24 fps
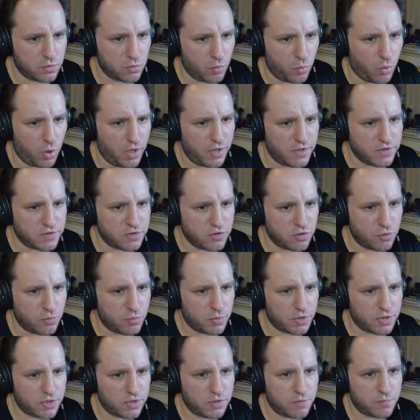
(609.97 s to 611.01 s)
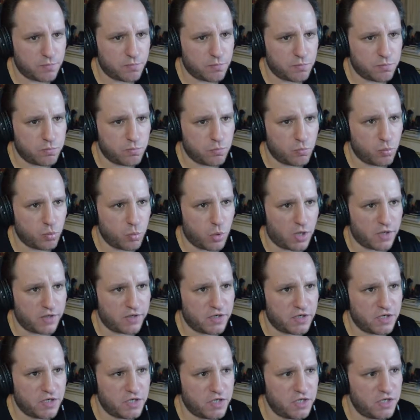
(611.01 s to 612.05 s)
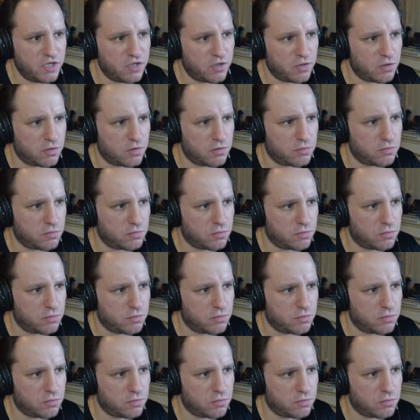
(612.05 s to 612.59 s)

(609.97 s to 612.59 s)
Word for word: Why is nobody running here?